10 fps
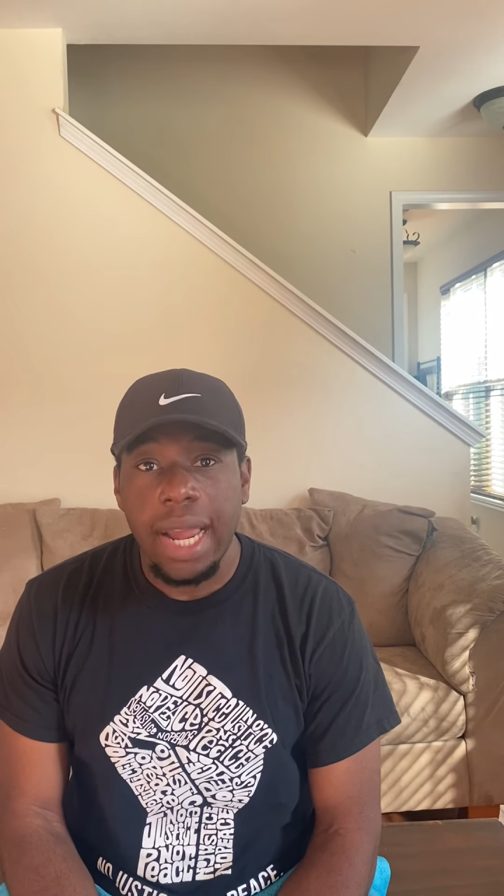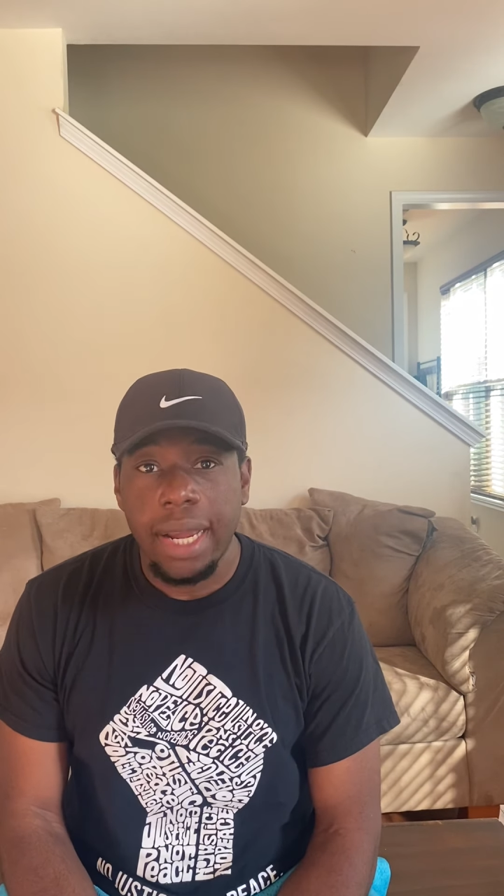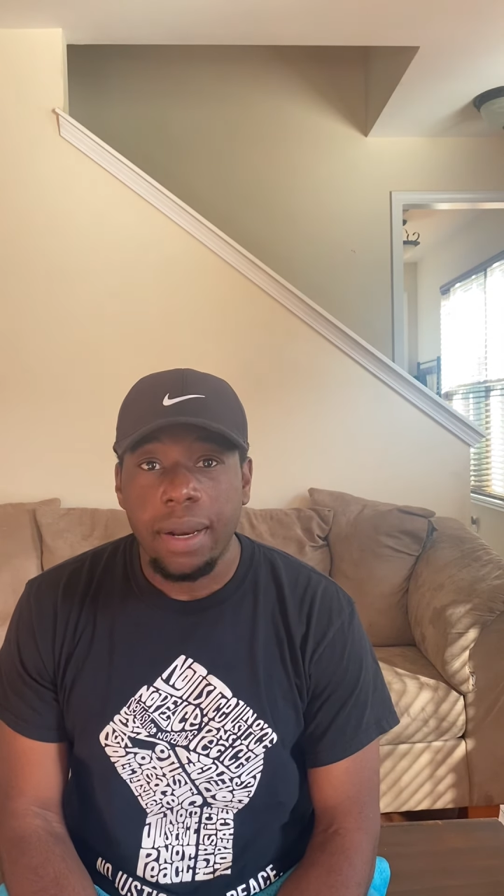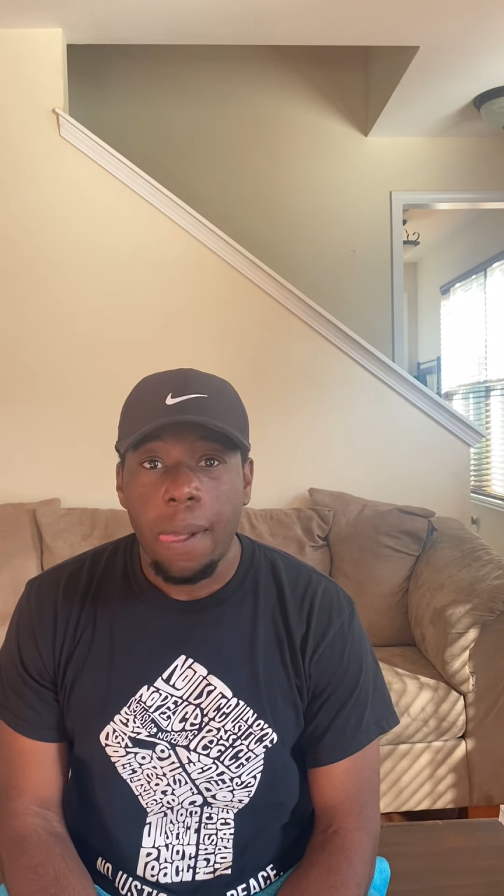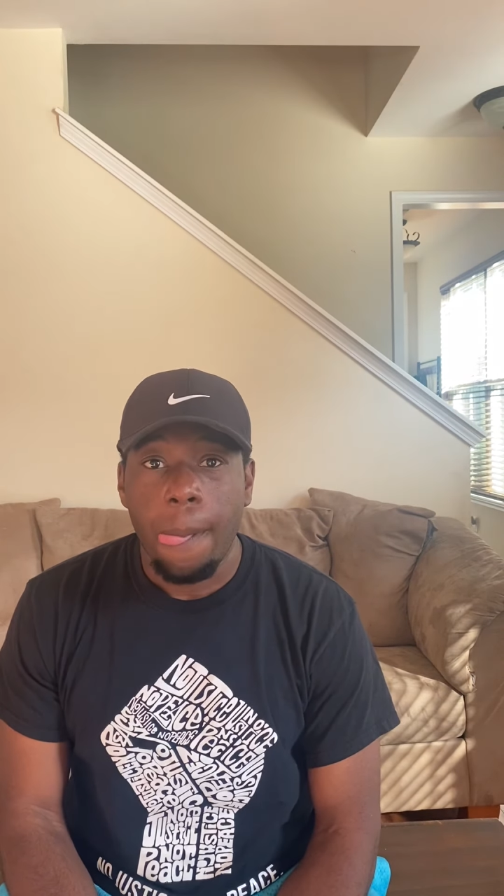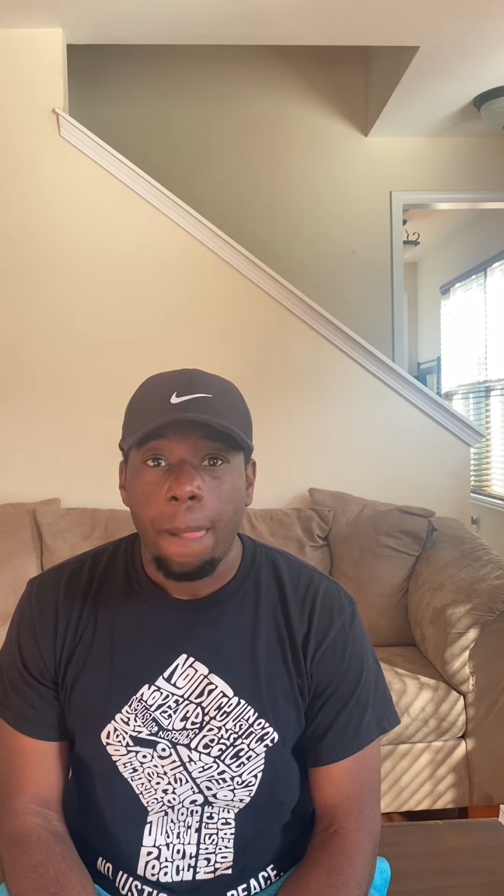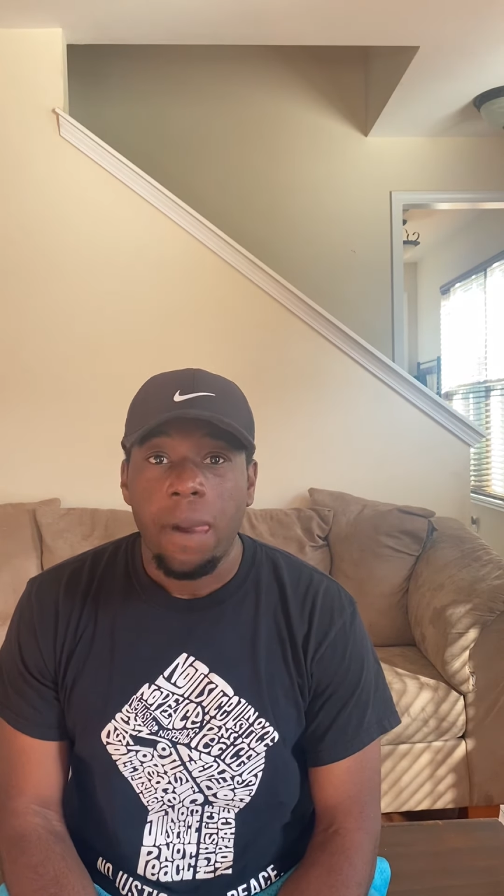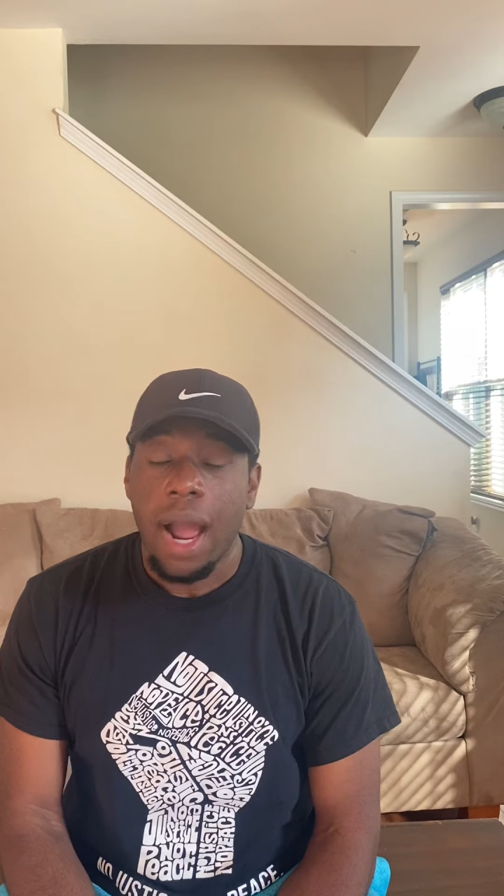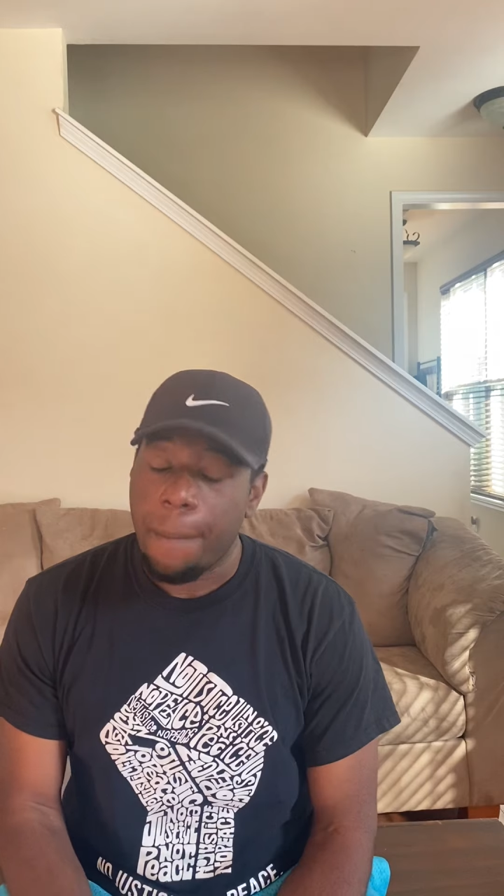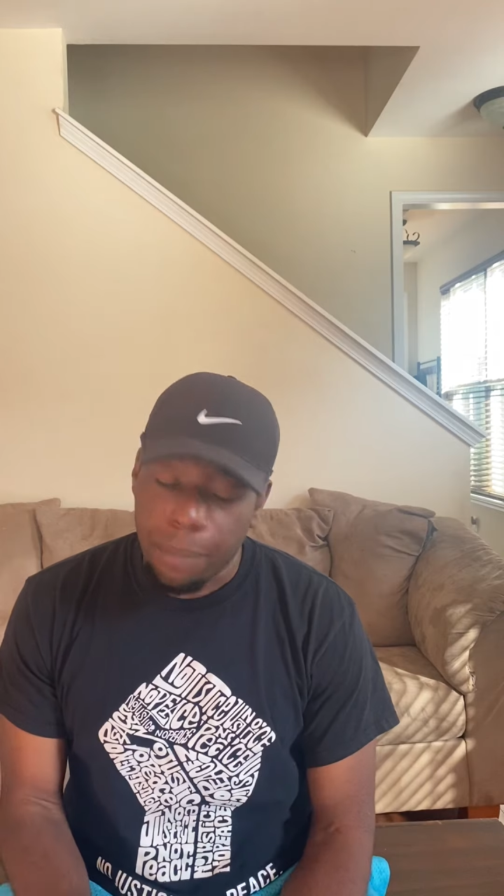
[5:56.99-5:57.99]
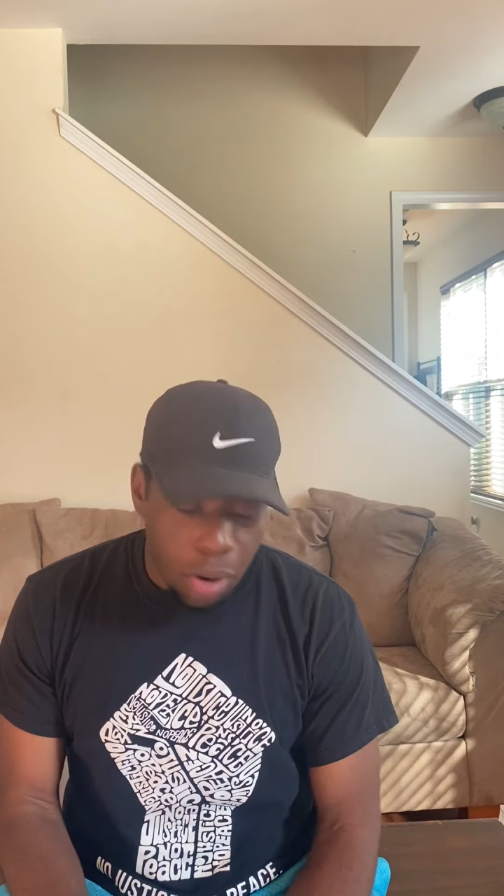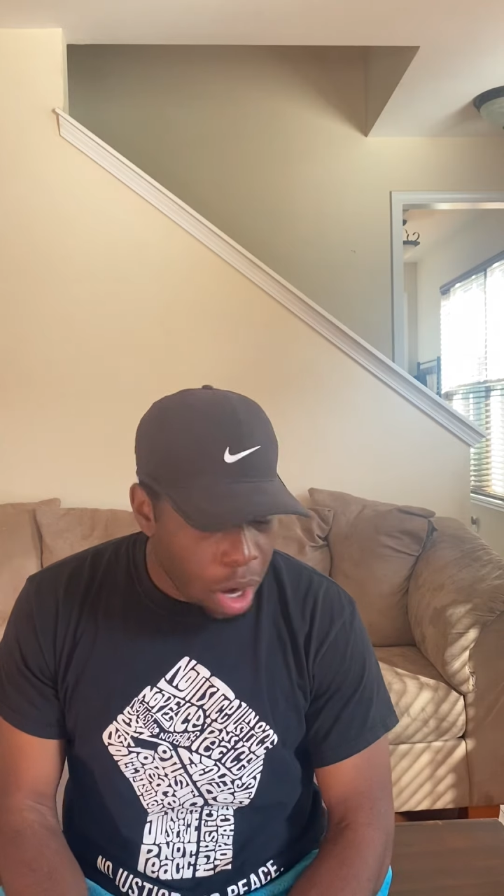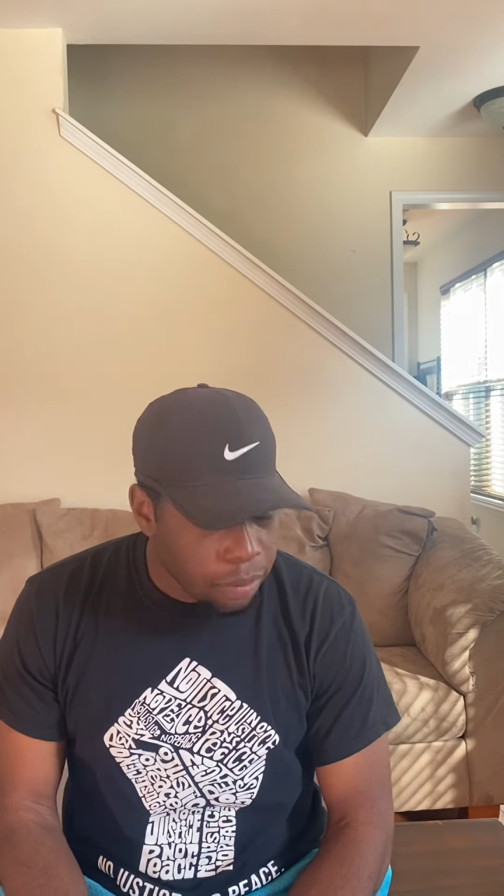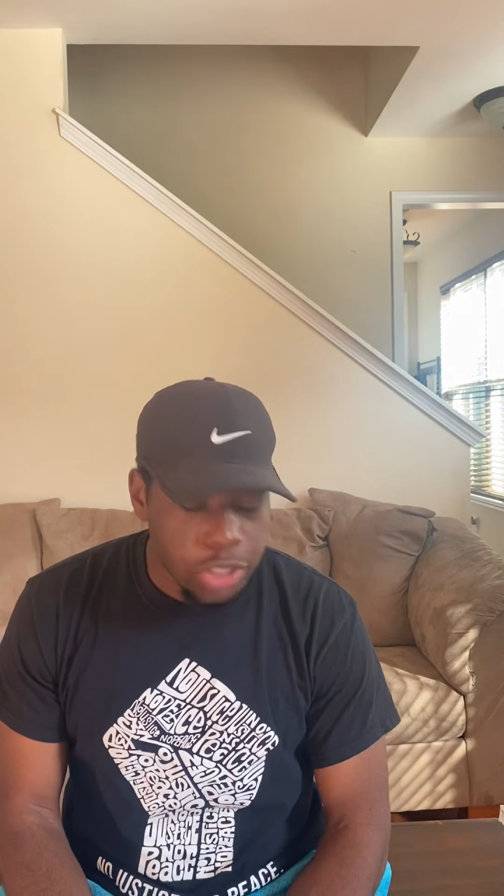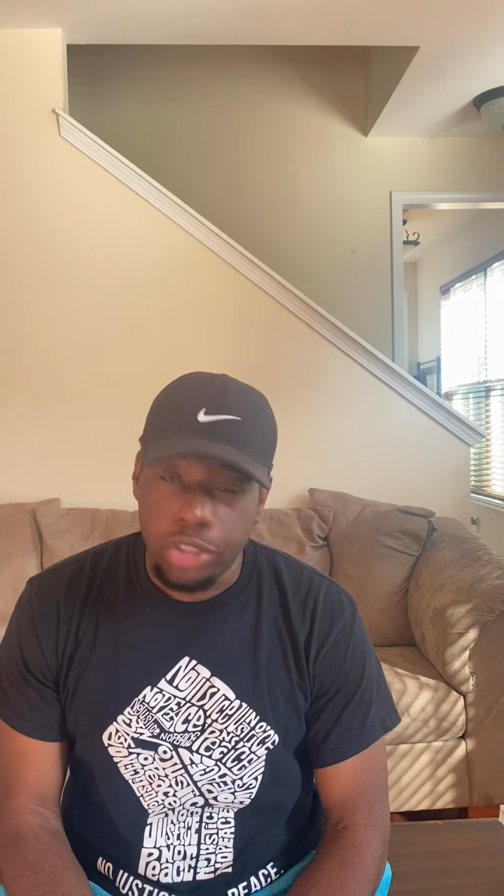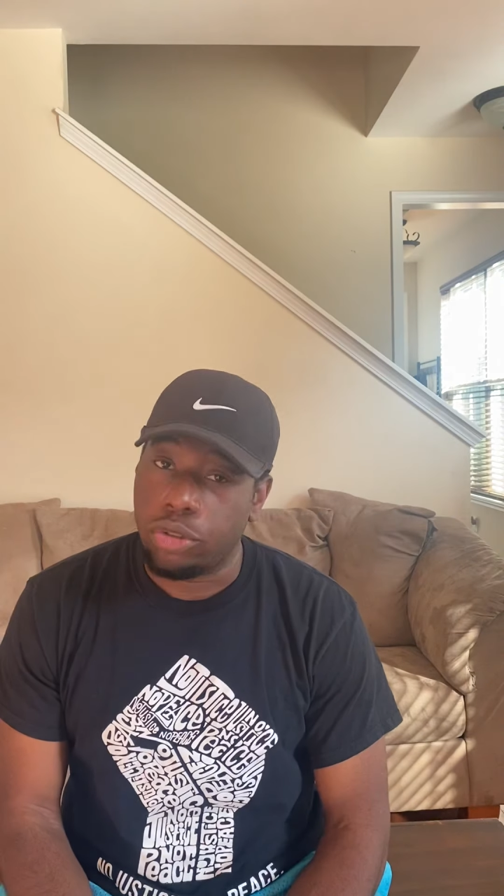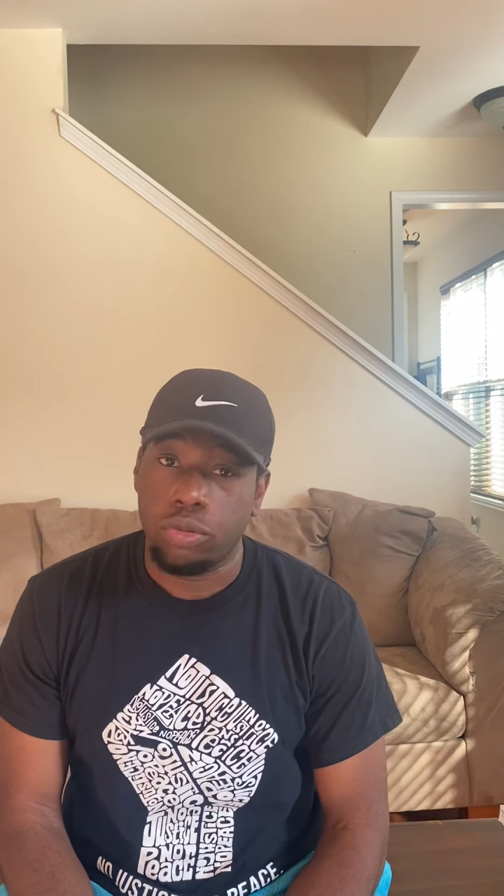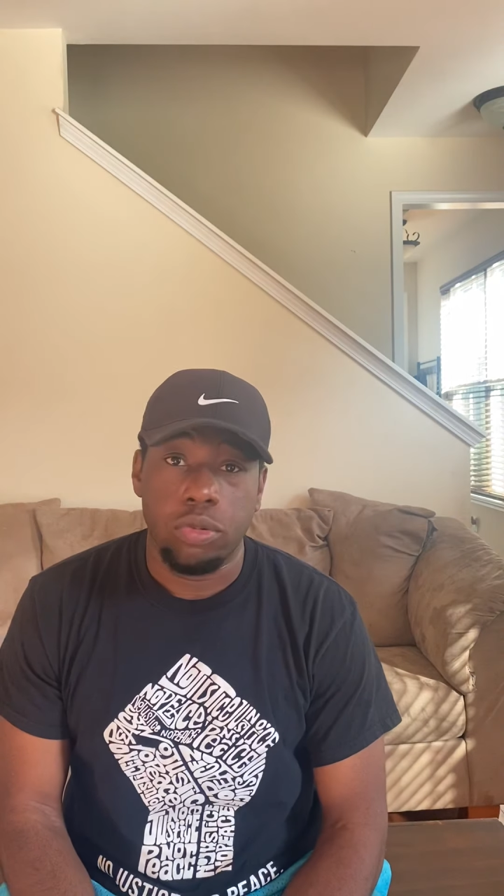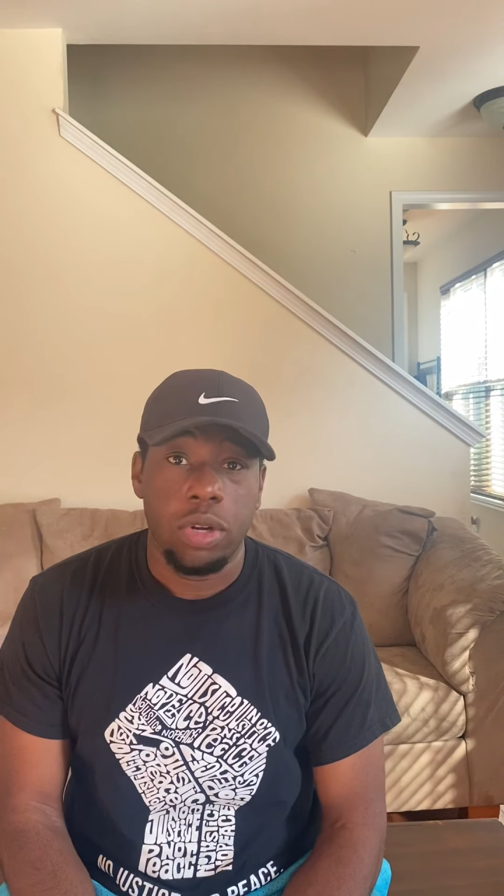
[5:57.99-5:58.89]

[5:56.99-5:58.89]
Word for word: it, I promise you,